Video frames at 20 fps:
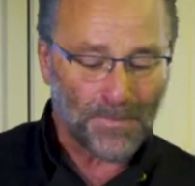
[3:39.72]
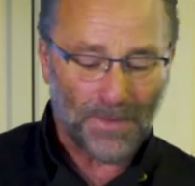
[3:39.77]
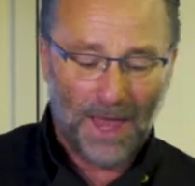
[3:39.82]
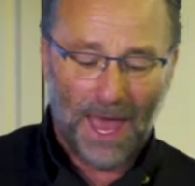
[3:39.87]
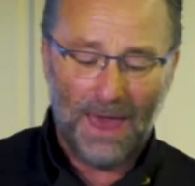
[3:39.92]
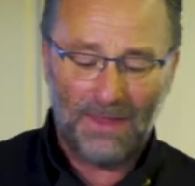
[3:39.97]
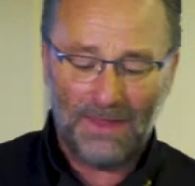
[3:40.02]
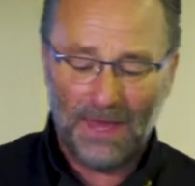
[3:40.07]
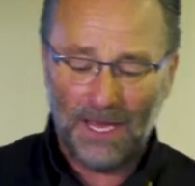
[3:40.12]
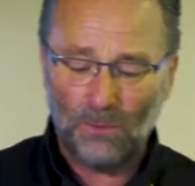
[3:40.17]

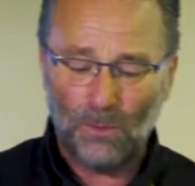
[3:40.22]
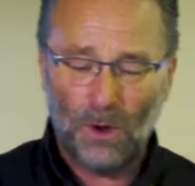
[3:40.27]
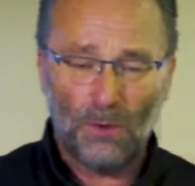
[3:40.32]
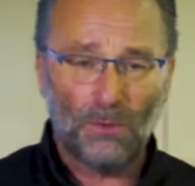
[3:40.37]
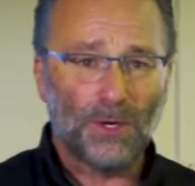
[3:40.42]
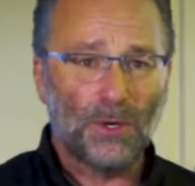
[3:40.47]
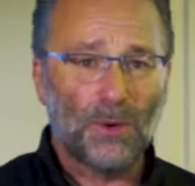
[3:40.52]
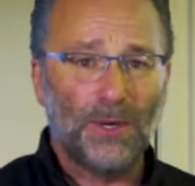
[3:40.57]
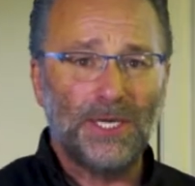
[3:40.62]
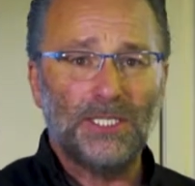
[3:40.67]
And then what
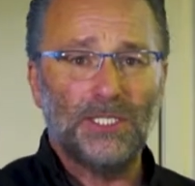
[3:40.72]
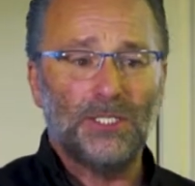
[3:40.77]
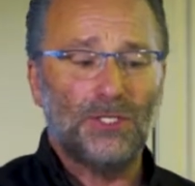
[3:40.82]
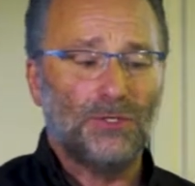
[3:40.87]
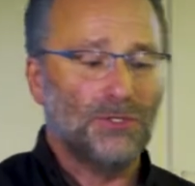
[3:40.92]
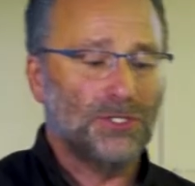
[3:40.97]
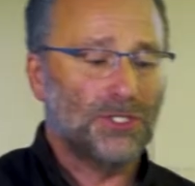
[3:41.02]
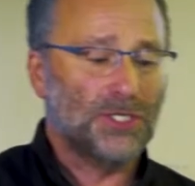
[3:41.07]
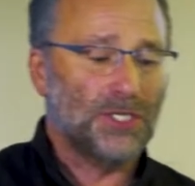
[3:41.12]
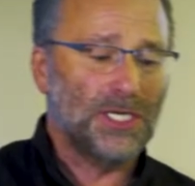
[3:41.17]
we're going to do
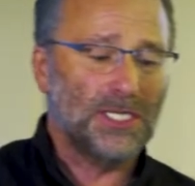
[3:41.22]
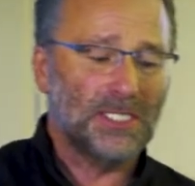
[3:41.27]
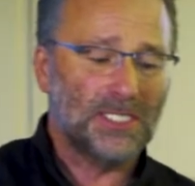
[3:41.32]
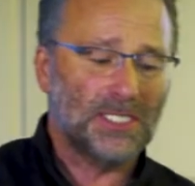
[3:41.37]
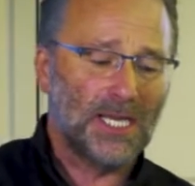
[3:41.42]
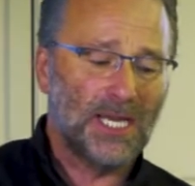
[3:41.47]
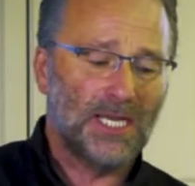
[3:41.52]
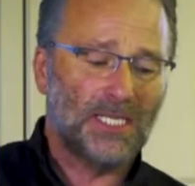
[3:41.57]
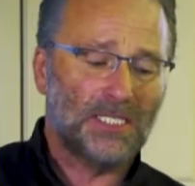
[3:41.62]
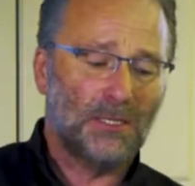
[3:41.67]
is just
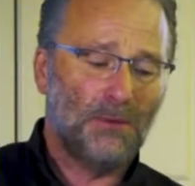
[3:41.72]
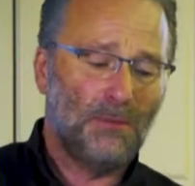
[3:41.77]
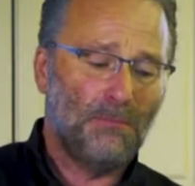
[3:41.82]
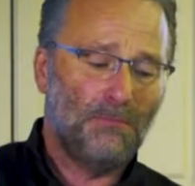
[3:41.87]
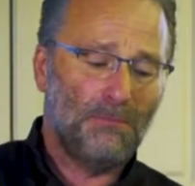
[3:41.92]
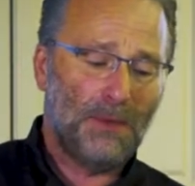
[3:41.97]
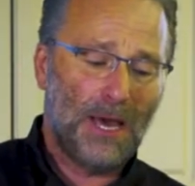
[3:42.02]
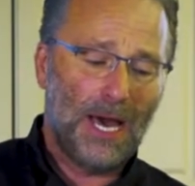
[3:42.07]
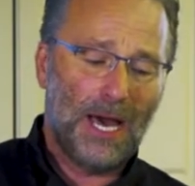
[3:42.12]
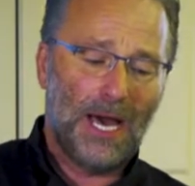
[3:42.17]
take some
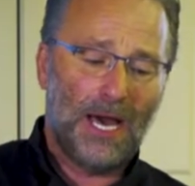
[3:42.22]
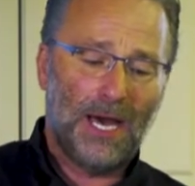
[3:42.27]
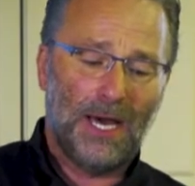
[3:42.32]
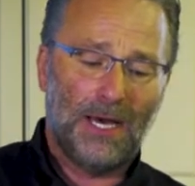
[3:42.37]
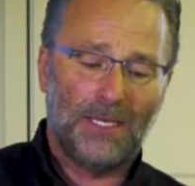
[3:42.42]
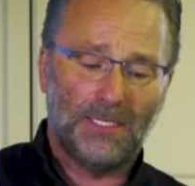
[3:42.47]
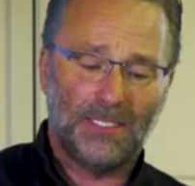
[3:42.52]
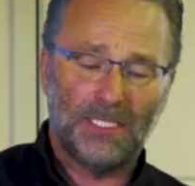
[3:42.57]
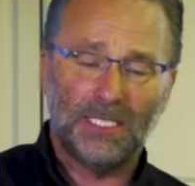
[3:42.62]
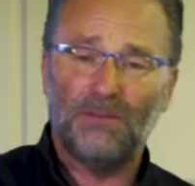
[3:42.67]

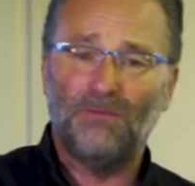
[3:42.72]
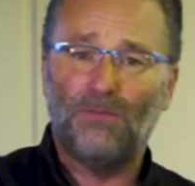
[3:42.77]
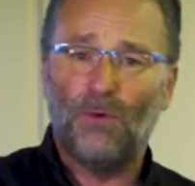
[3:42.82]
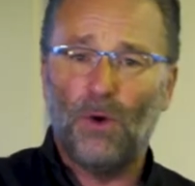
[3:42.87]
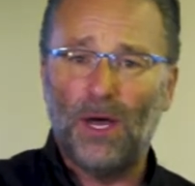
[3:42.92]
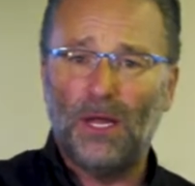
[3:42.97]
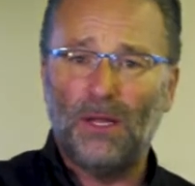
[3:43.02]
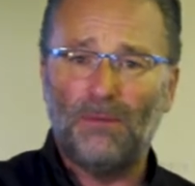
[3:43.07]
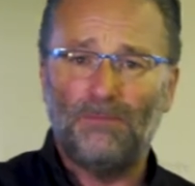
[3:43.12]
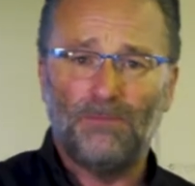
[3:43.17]
tin
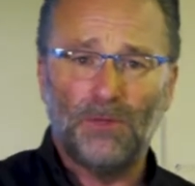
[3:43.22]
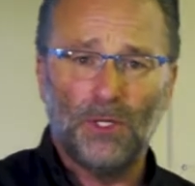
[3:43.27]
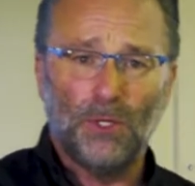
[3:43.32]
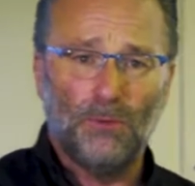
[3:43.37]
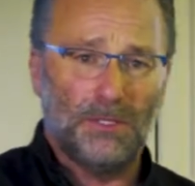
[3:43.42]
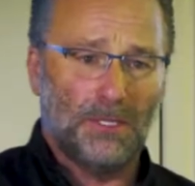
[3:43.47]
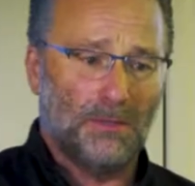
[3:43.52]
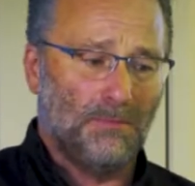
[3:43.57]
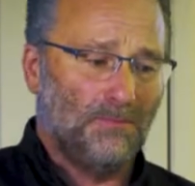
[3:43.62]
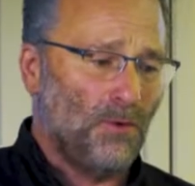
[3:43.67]
foil,
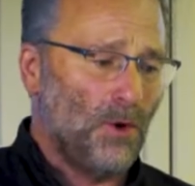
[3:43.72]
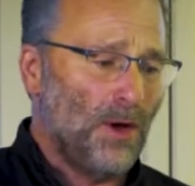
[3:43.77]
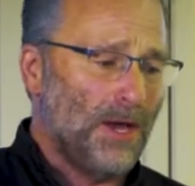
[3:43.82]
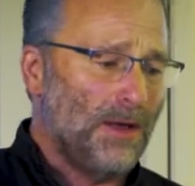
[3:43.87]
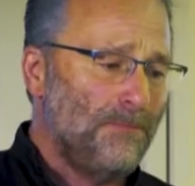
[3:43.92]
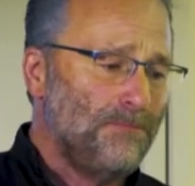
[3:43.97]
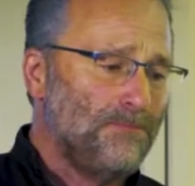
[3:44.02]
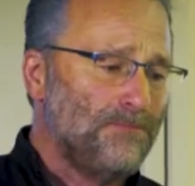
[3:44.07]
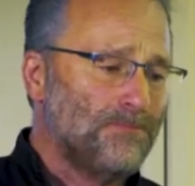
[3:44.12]
aluminum foil,